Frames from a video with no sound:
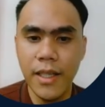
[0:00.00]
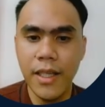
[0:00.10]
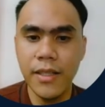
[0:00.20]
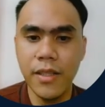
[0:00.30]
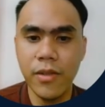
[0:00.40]

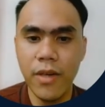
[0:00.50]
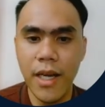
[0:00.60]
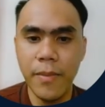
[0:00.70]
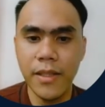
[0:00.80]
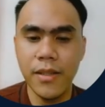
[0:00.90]
is
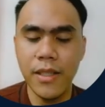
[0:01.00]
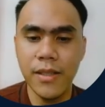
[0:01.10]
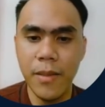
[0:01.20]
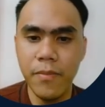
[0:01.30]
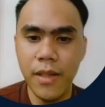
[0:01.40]
described as the
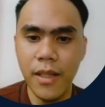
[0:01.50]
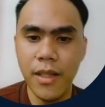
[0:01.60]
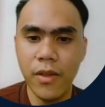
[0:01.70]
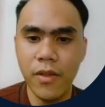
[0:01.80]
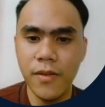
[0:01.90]
something
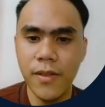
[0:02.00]
that